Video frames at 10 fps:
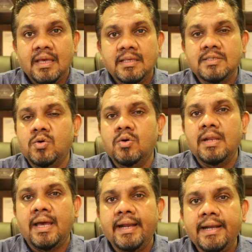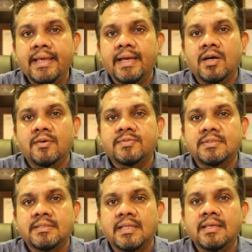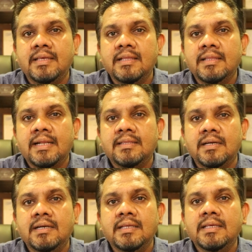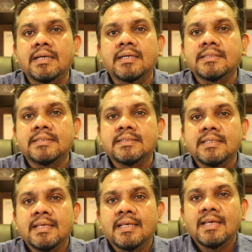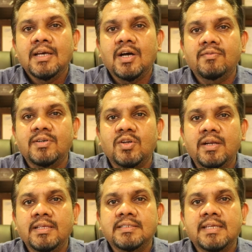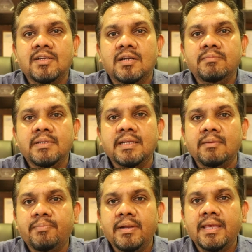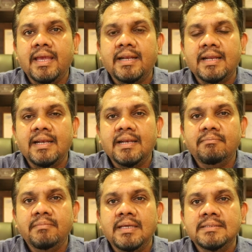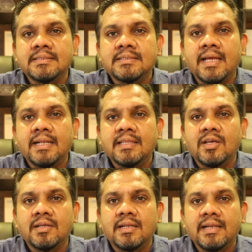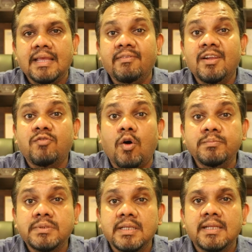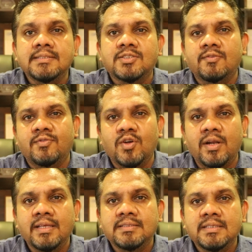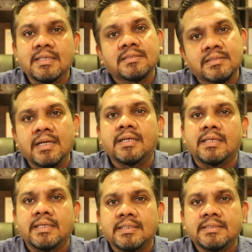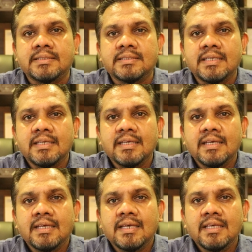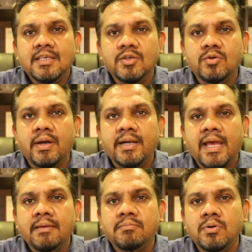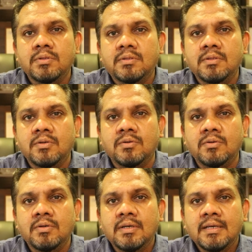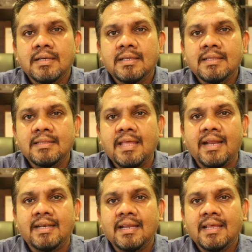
This whole idea of thinking that 30 years of a knowledge cannot be replicated means that the level of obsolescence of knowledge is 30 years. You and I both know that